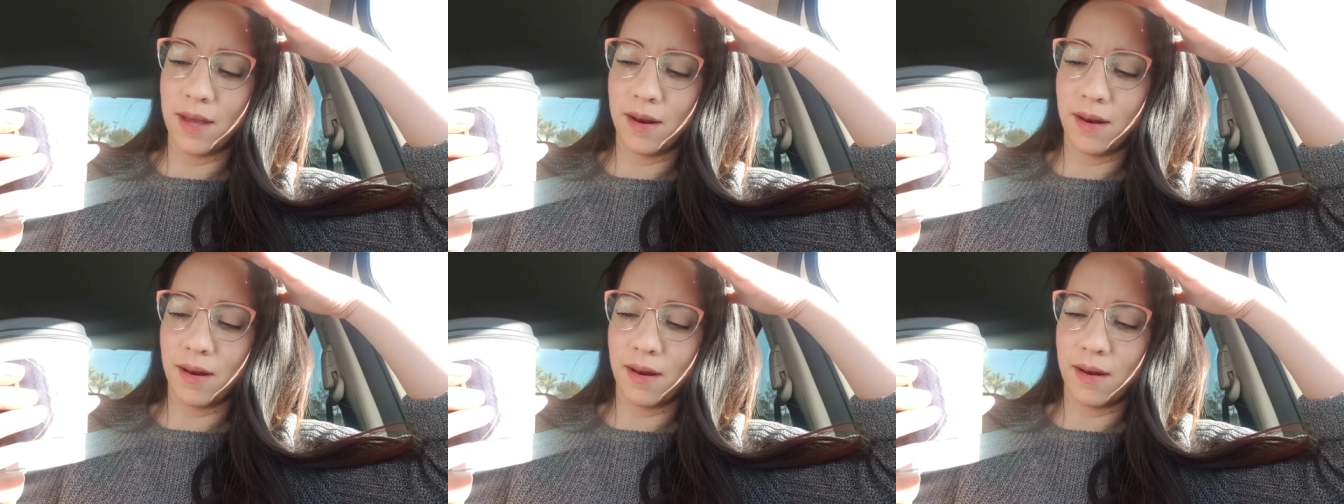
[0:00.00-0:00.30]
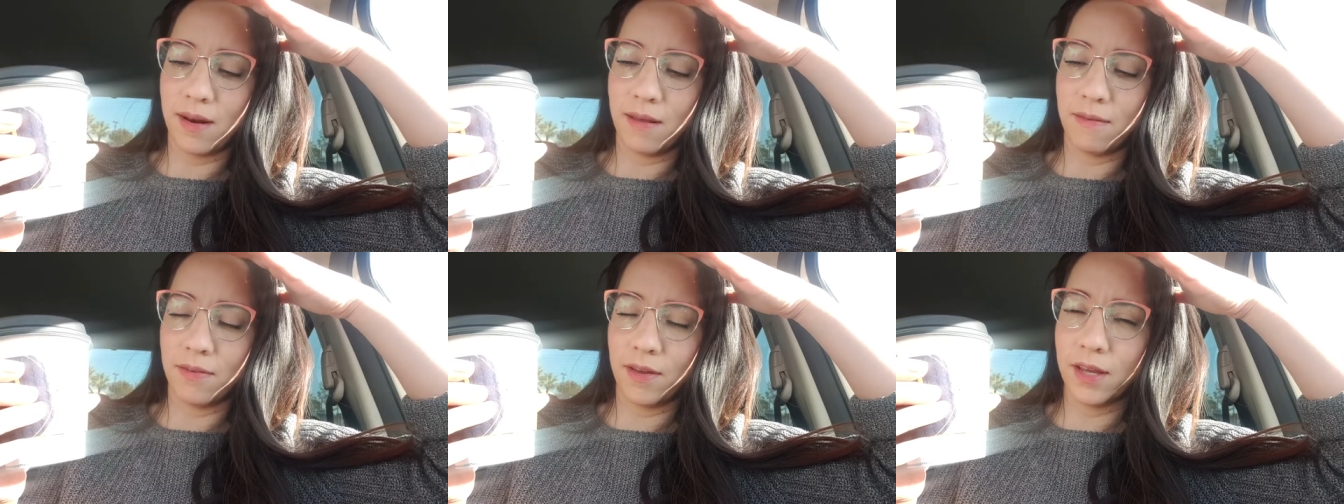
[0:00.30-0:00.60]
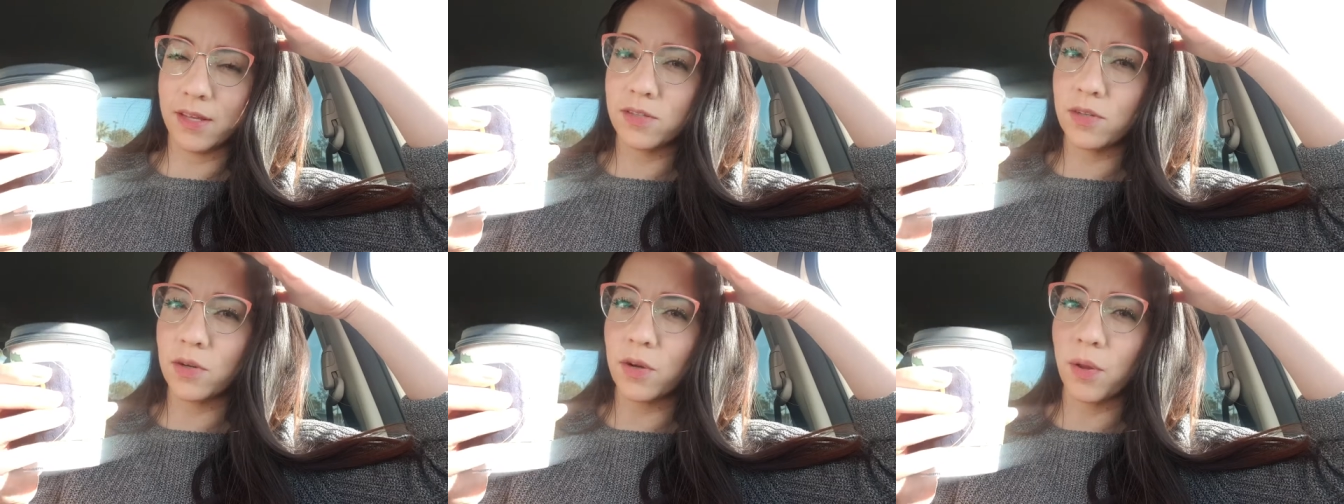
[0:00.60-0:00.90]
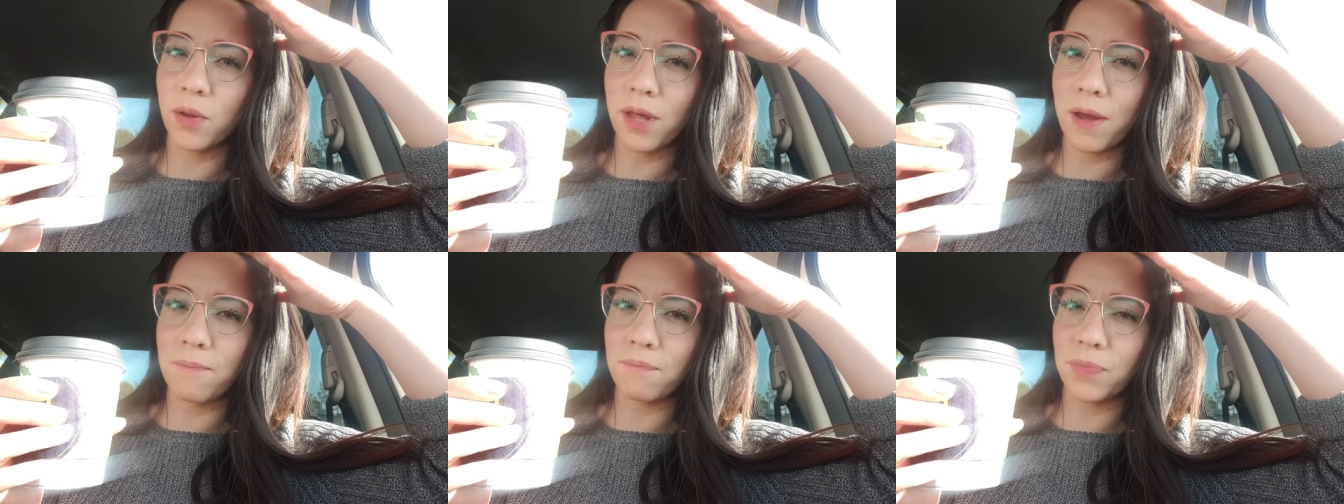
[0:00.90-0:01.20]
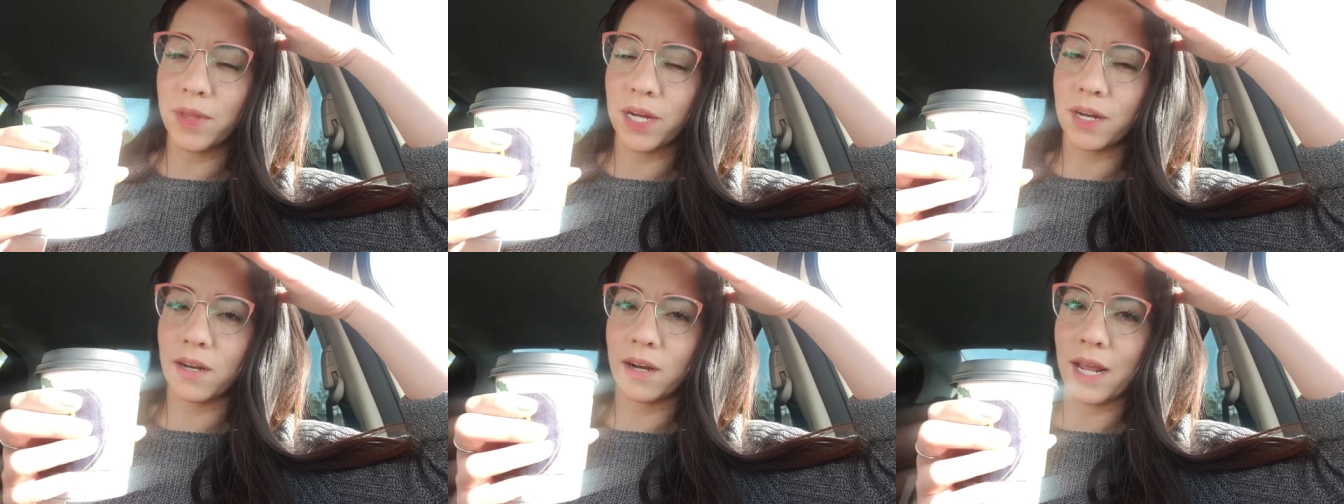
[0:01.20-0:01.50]
And if you guys don't know
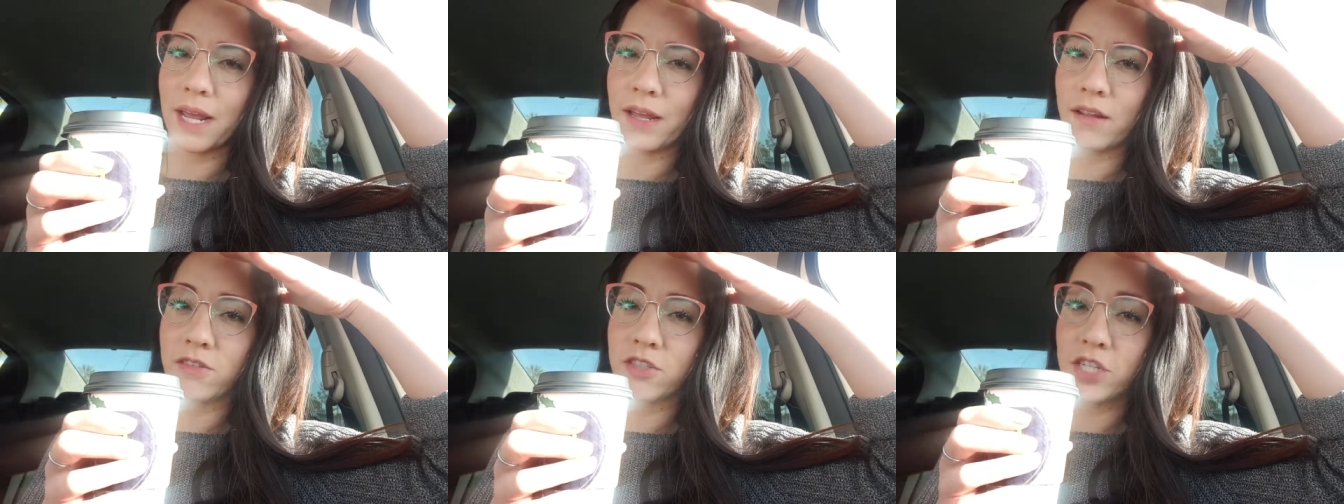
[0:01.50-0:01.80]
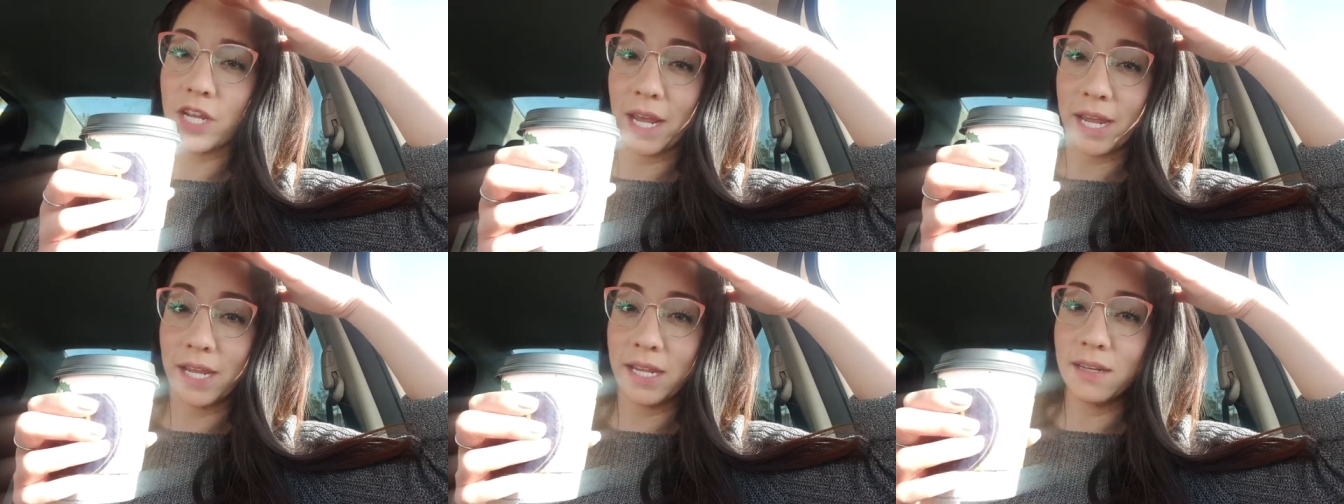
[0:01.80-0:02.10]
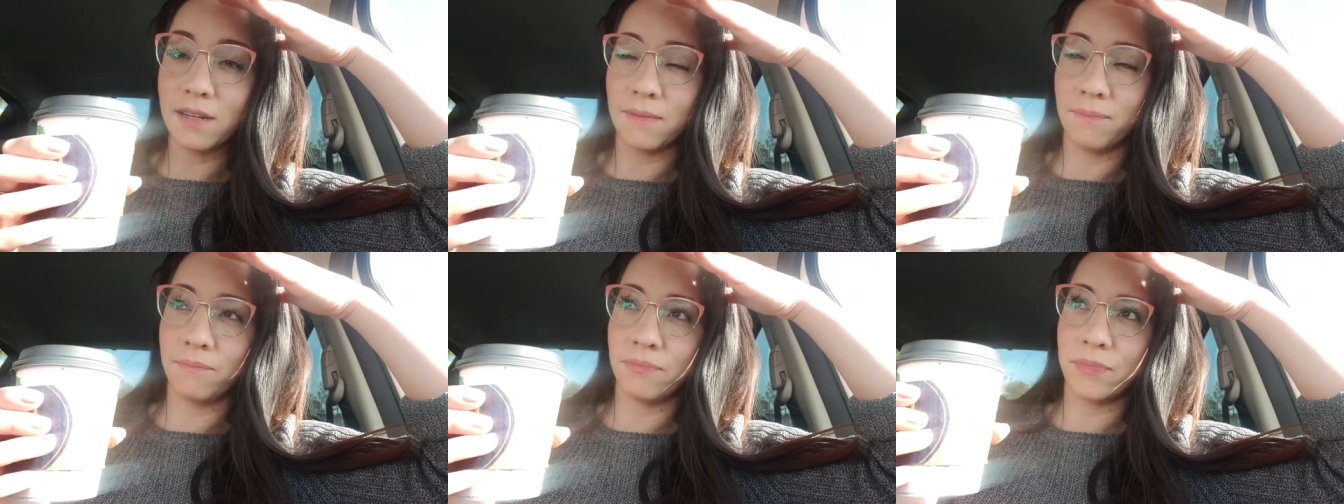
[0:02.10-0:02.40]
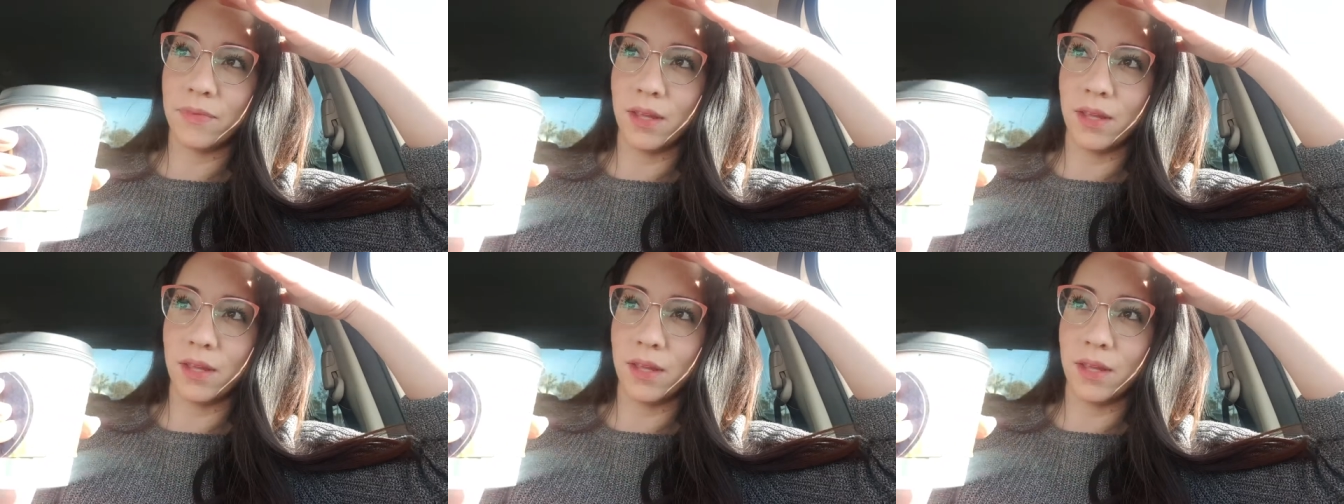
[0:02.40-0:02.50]
them, they're a chain.